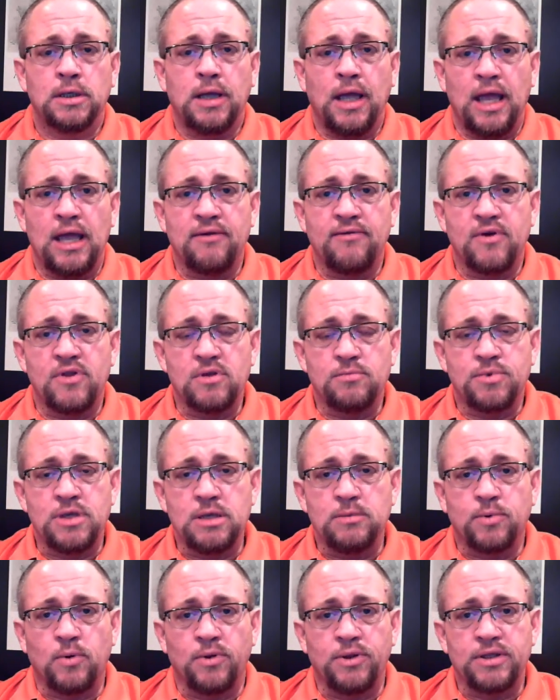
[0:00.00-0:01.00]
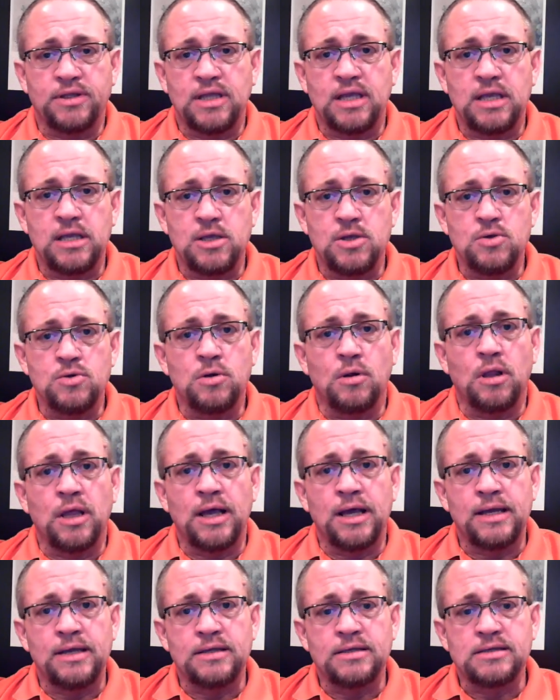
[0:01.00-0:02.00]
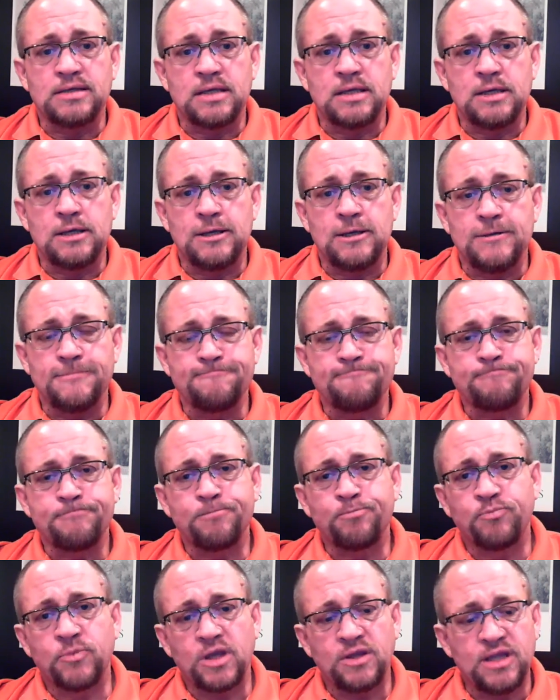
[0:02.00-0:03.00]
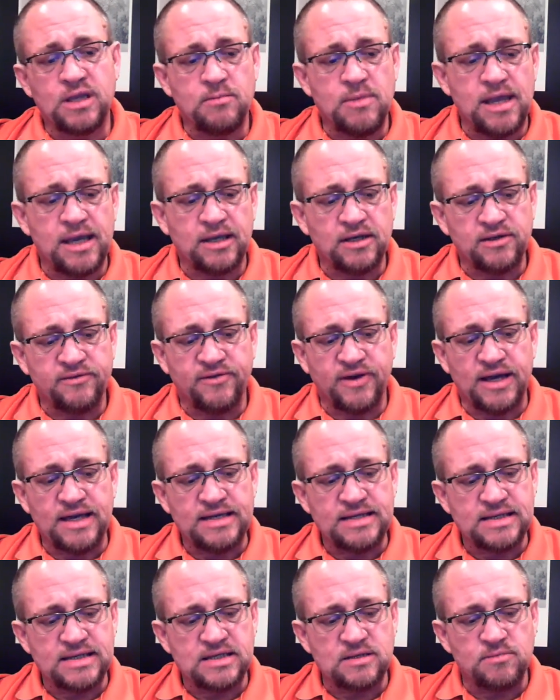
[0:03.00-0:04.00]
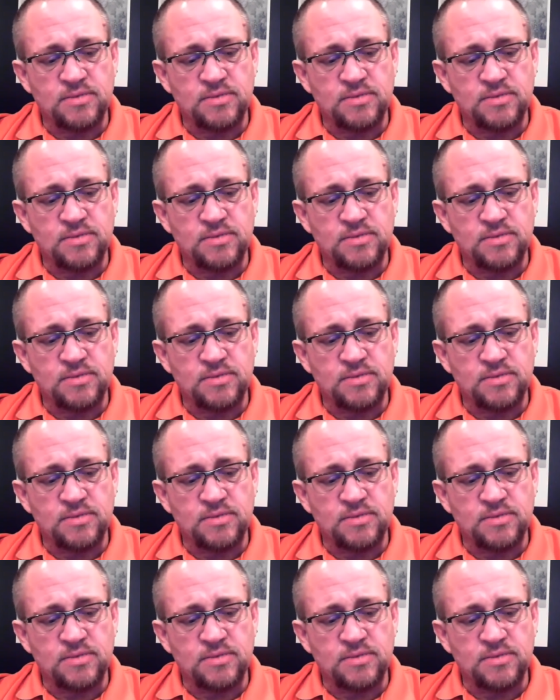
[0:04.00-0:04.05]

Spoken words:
Have other people that they utilize they make a device. It's